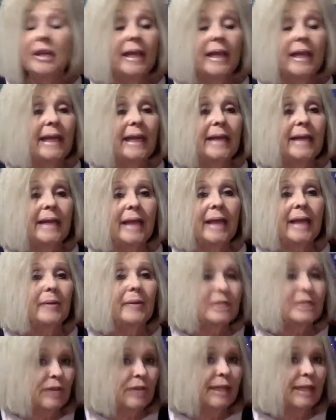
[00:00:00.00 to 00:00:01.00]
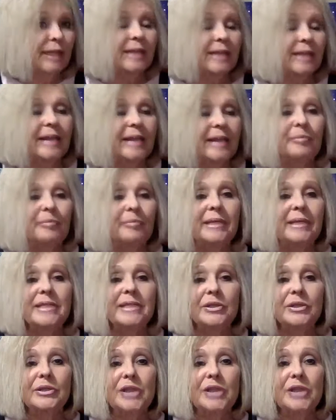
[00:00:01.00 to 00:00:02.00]
And I was trying to get to that place
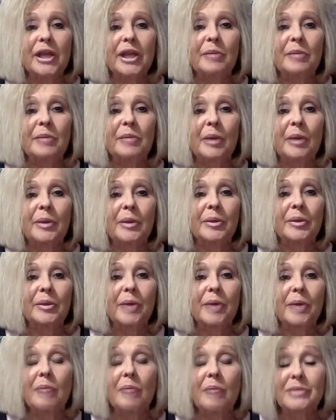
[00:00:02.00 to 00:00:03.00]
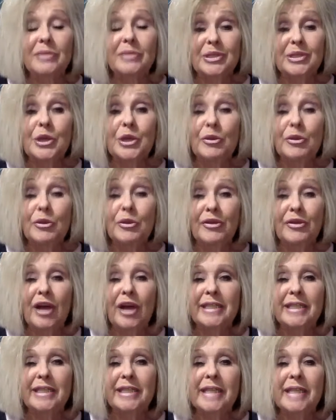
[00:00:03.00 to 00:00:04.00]
you're talking about where there were almost no
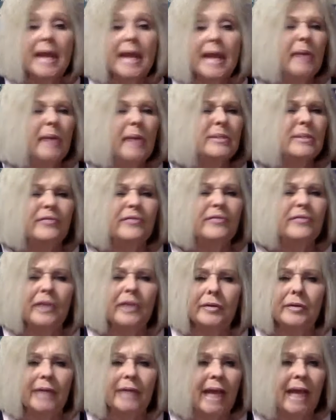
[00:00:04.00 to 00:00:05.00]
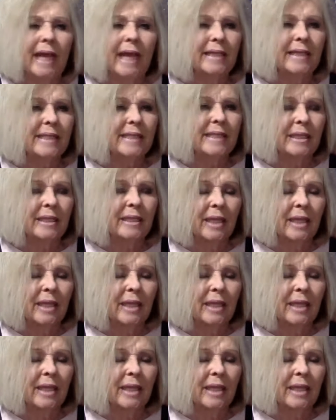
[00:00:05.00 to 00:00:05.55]
thoughts. It was very relaxing.